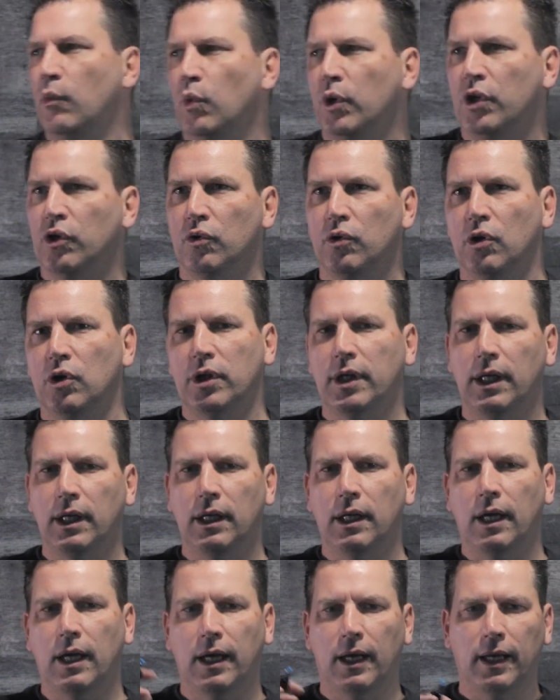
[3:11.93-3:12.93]
when you're
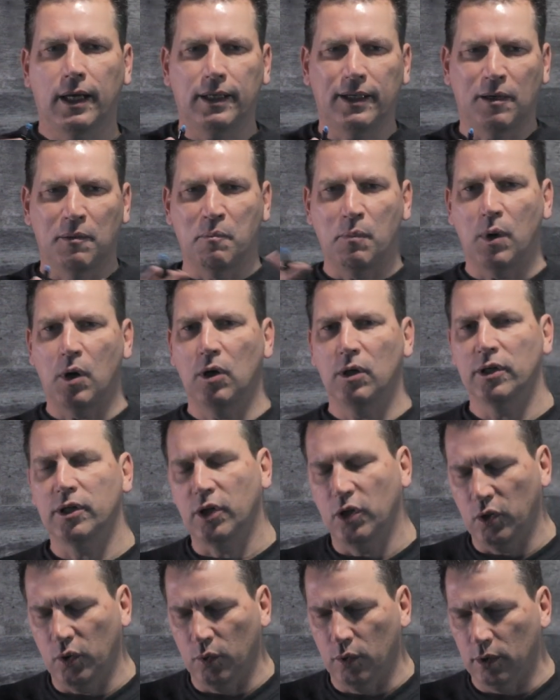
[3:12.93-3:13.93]
looking at a
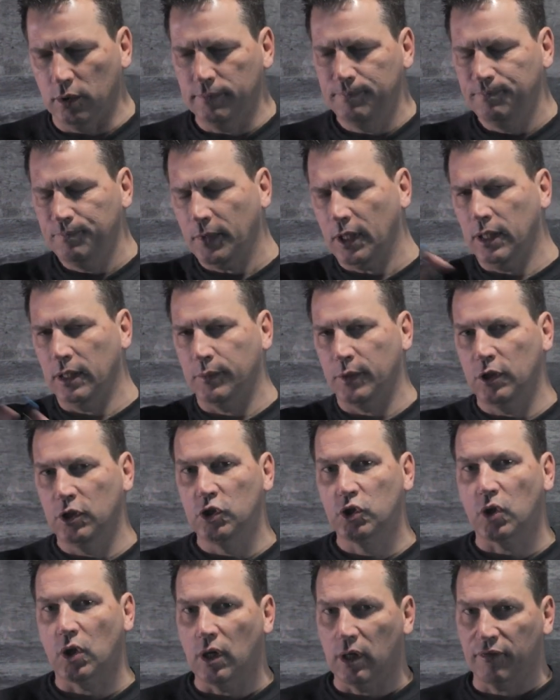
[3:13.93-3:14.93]
molecule, and I'm going to
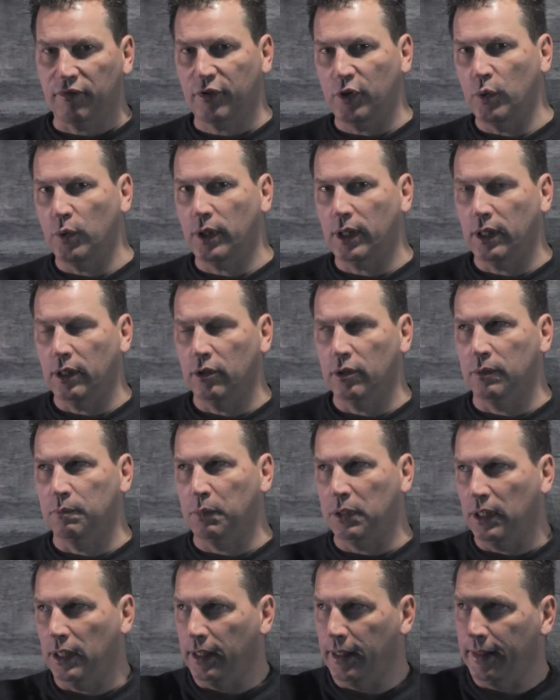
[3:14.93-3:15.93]
draw a few here to
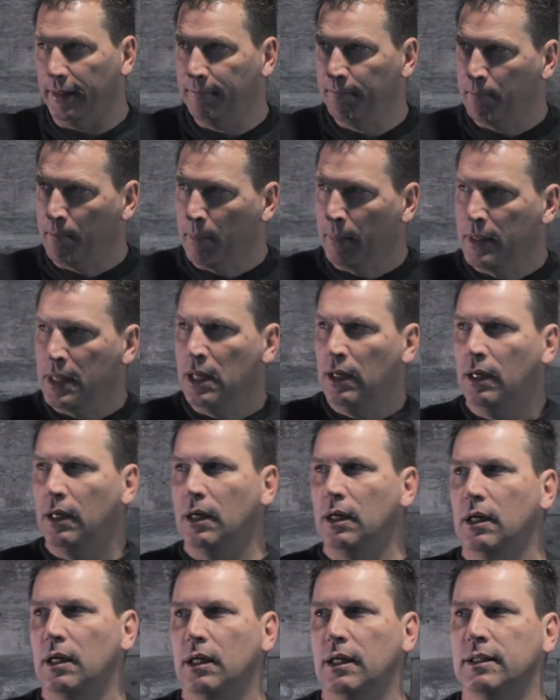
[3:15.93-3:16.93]
play,
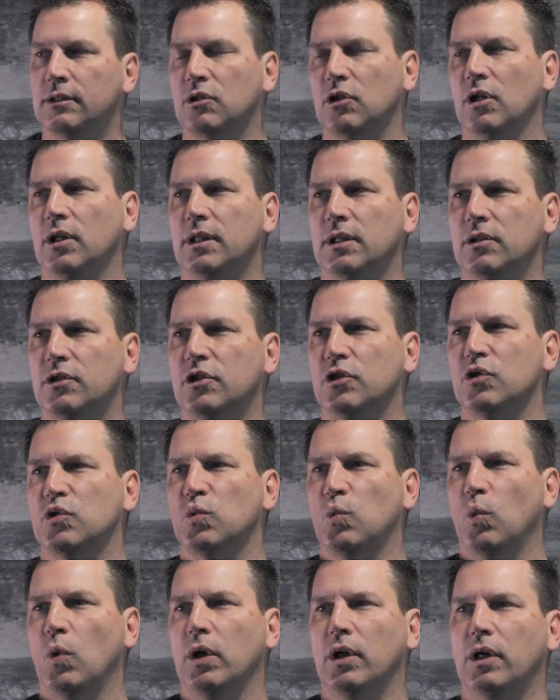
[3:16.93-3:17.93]
uh, as long as there's
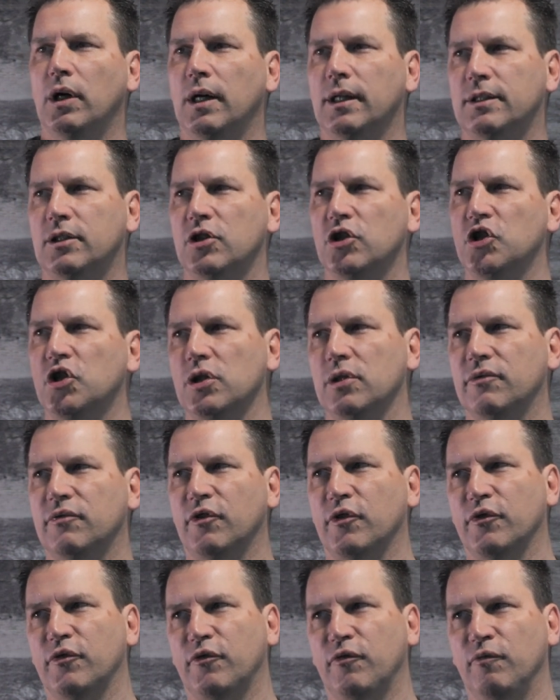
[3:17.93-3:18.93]
one oxygen
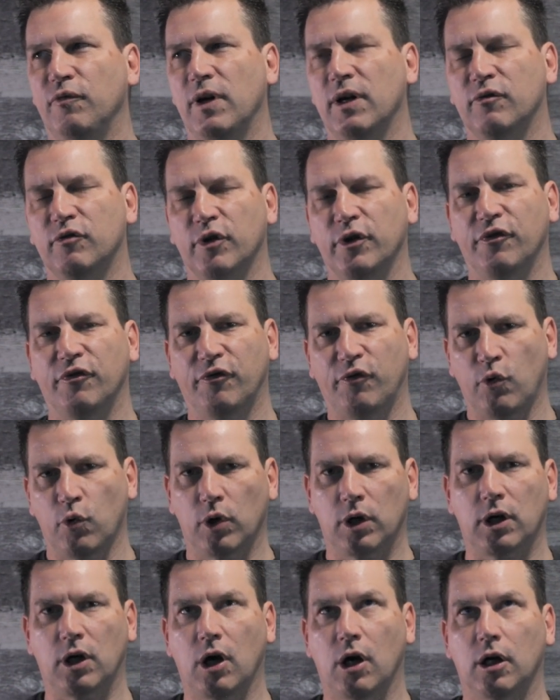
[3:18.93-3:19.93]
for every
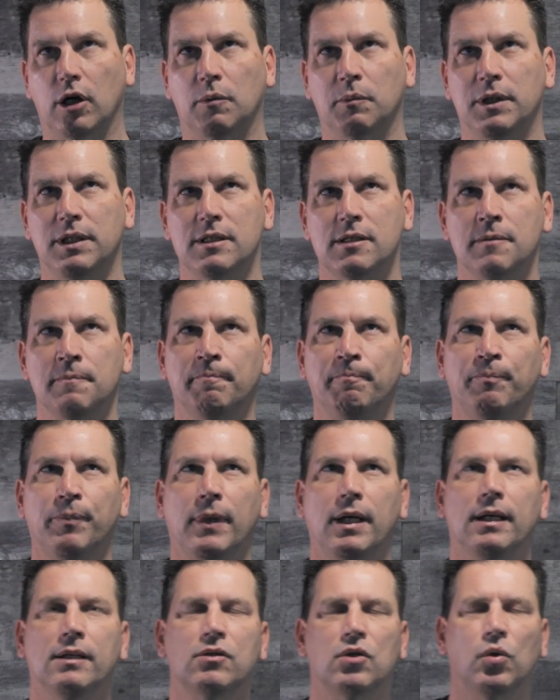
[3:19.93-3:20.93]
four carbons,
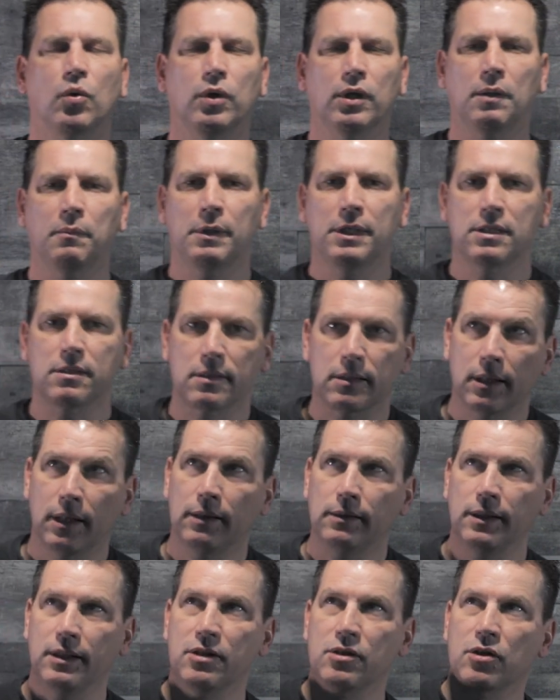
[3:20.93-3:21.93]
it's going to be
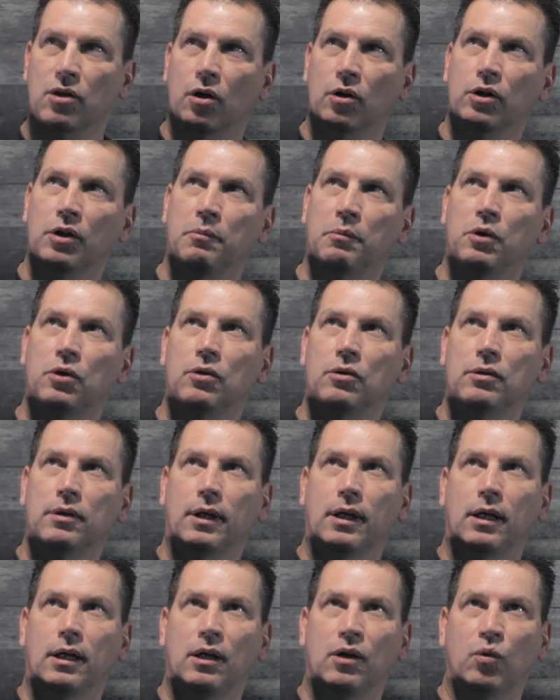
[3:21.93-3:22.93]
slightly
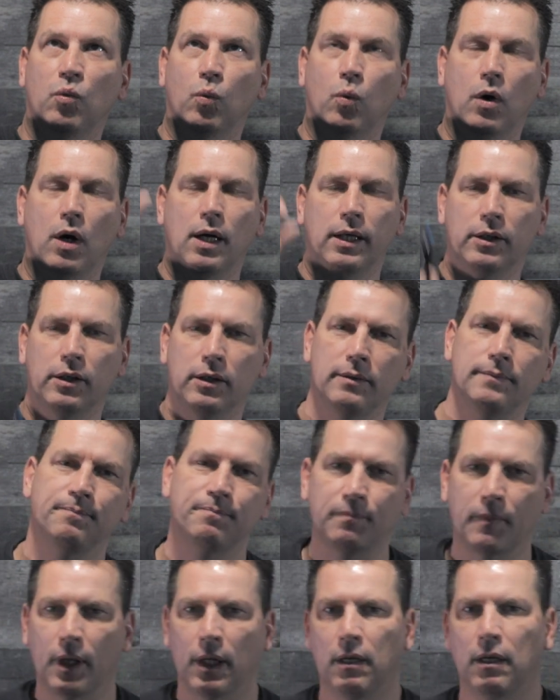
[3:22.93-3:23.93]
soluble in water,
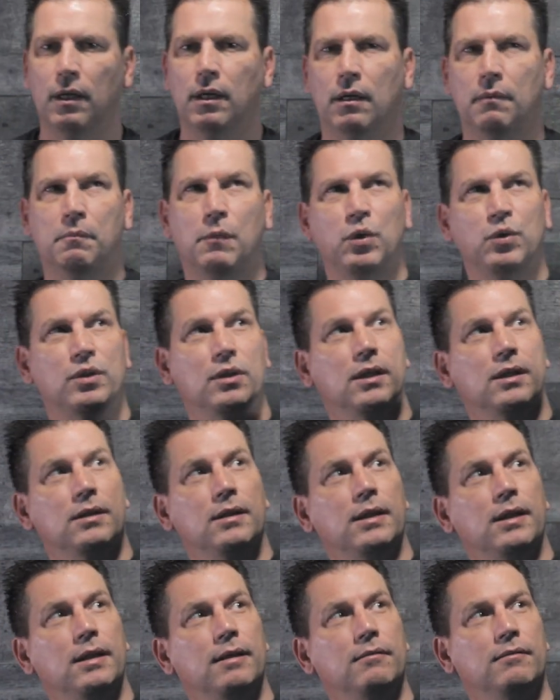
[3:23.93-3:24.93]
uh, most
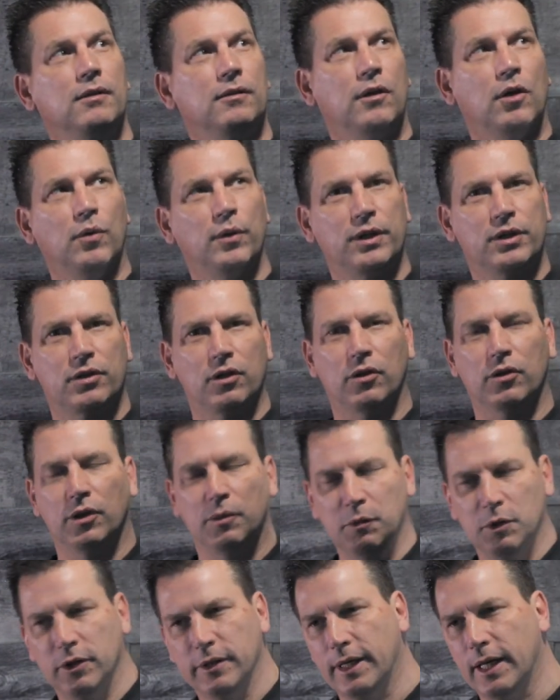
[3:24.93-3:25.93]
likely always
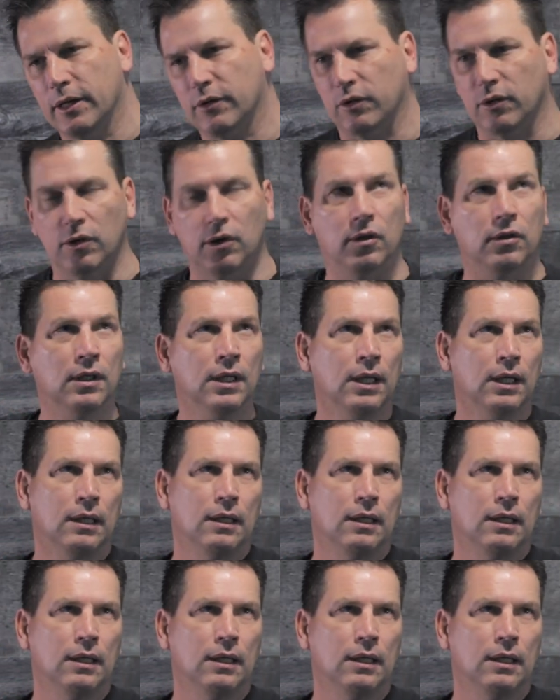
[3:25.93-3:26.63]
soluble in ethanol.